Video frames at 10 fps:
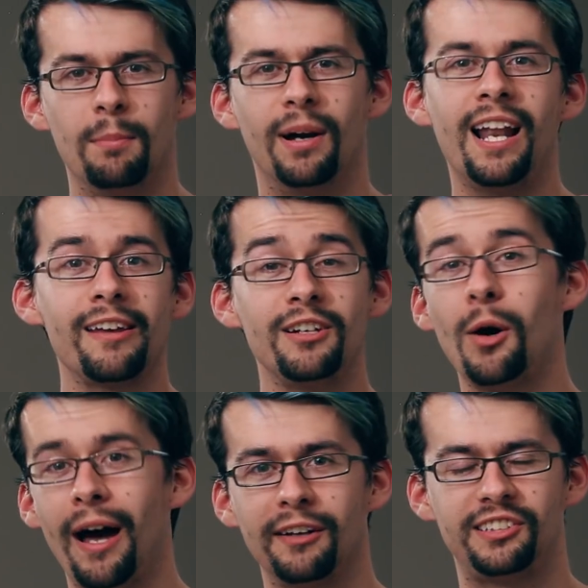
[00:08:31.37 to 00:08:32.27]
But now you know
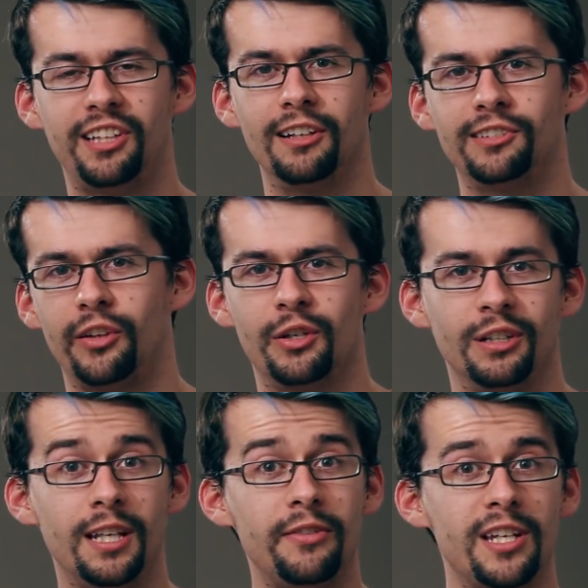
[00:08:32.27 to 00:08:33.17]
how it's done, so you can
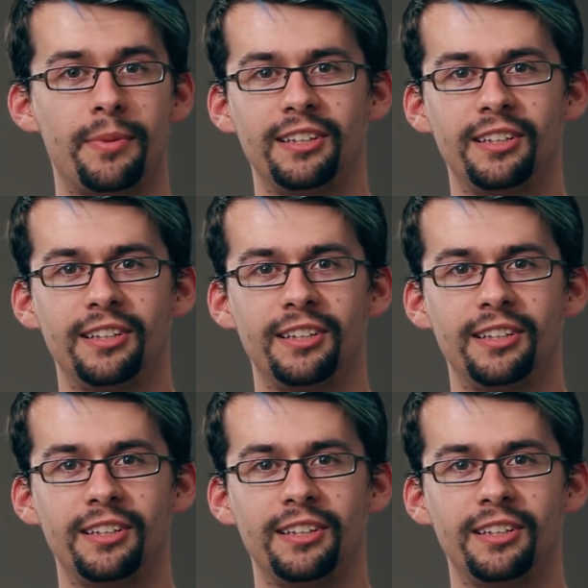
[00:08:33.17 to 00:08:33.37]
divvy up the